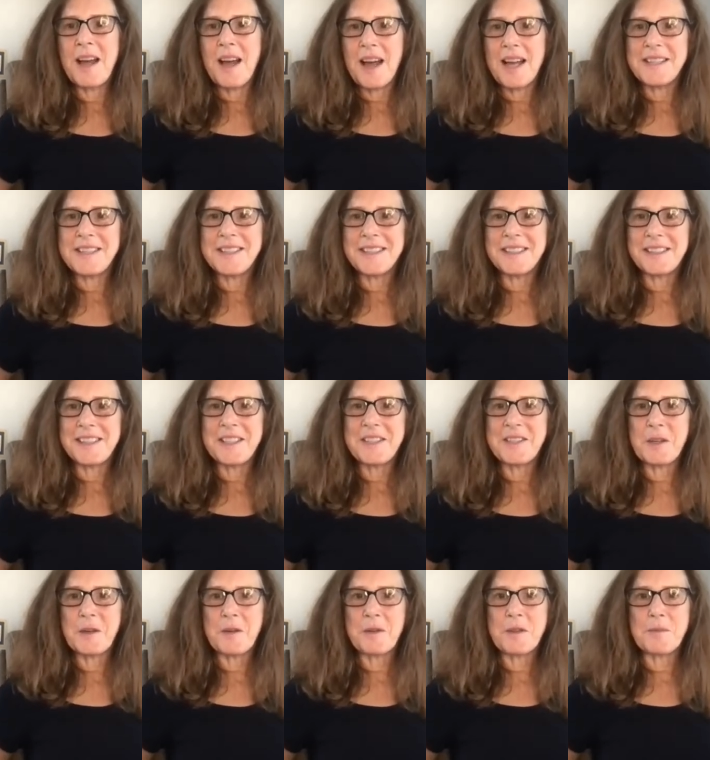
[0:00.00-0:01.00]
ideally
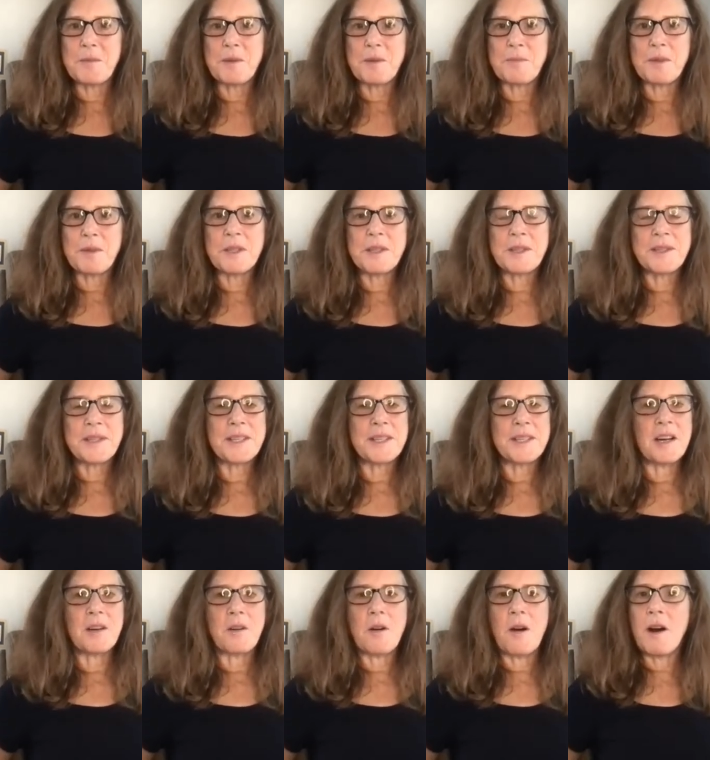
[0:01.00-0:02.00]
decodable books.
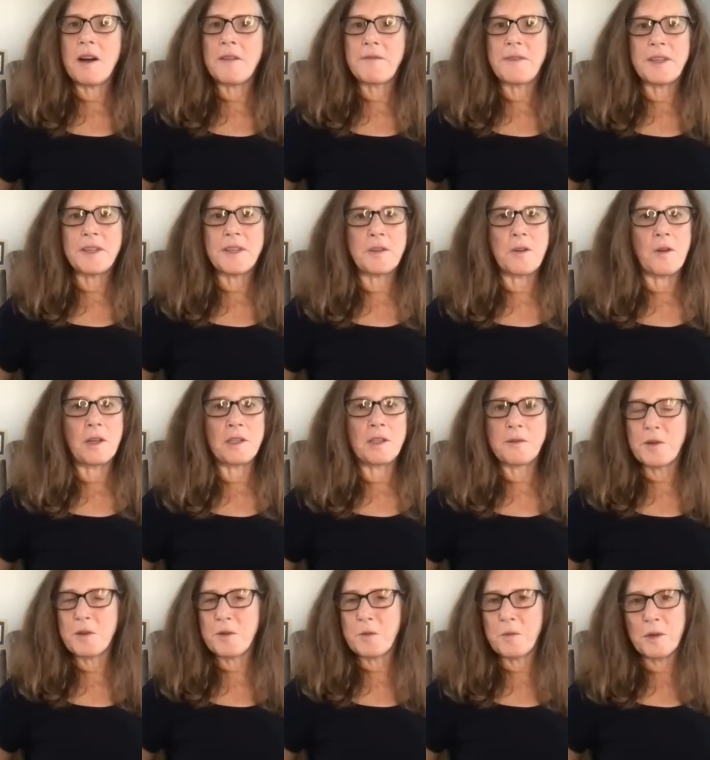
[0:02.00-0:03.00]
And often all
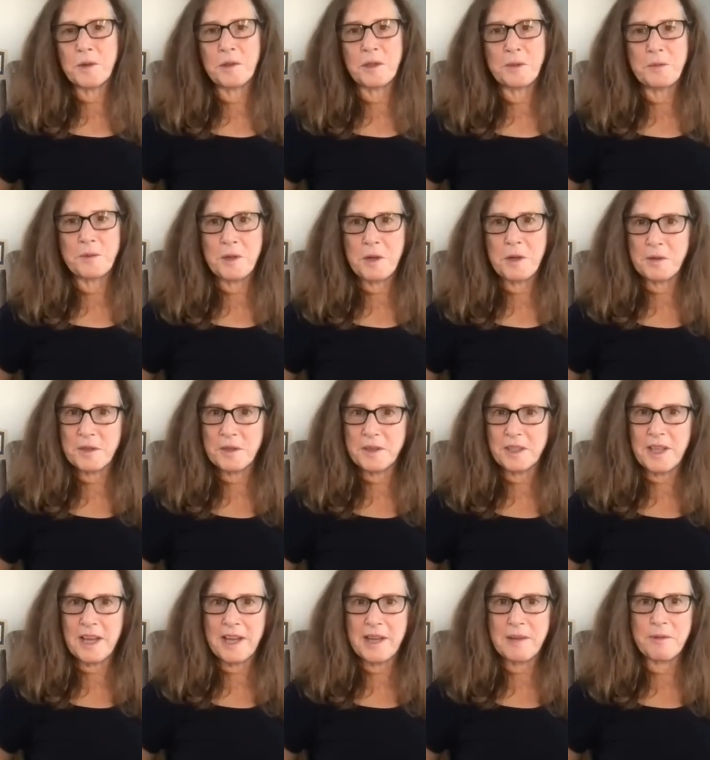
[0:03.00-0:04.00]
over the world, we'll go to the
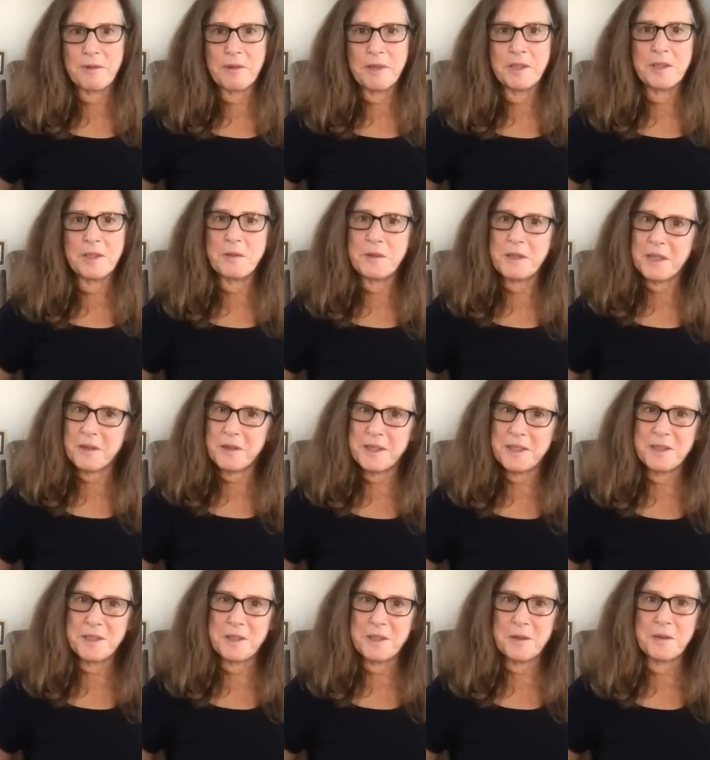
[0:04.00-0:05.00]
library, do you carry
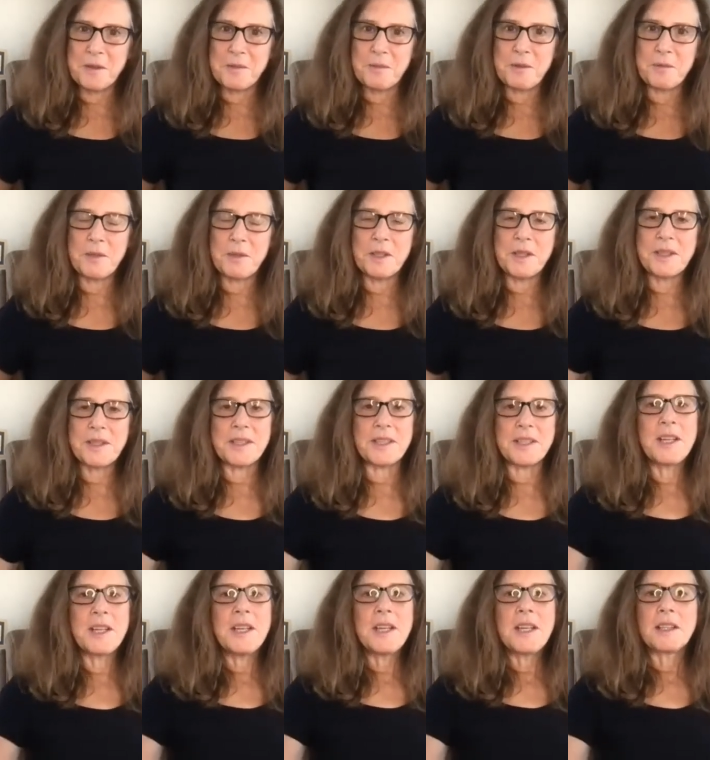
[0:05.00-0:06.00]
decodable books?
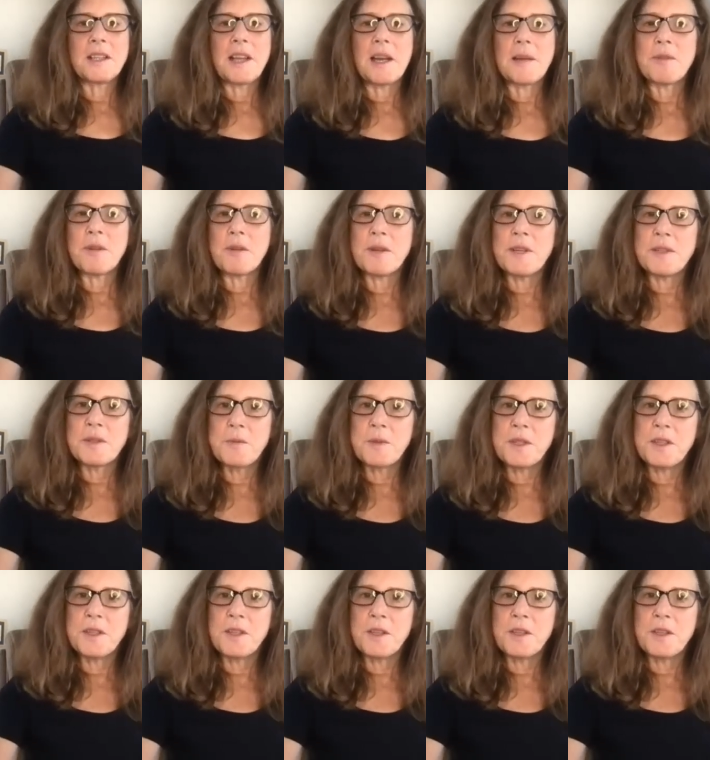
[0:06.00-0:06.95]
And librarians wouldn't